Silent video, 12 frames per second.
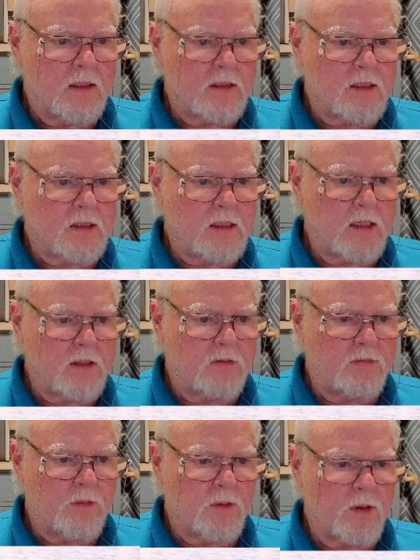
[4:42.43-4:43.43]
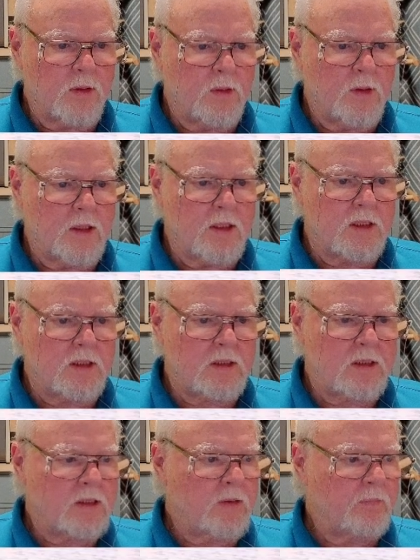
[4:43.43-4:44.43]
Just hit the 4
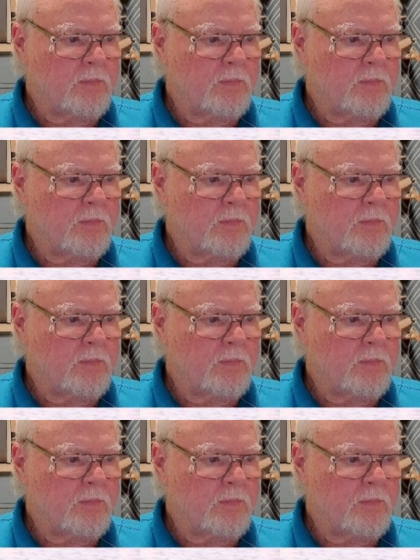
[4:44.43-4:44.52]
corners.